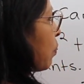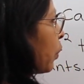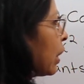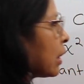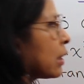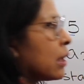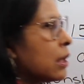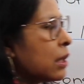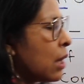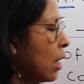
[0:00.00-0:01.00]

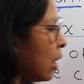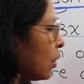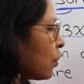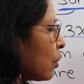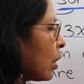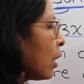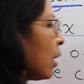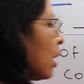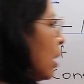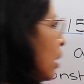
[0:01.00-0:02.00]
parenthesis. So that
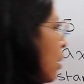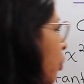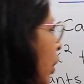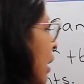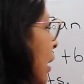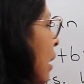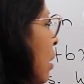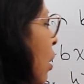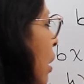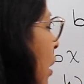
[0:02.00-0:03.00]
the parenthesis is
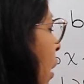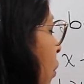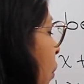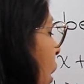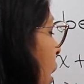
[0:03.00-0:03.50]
going to tell you that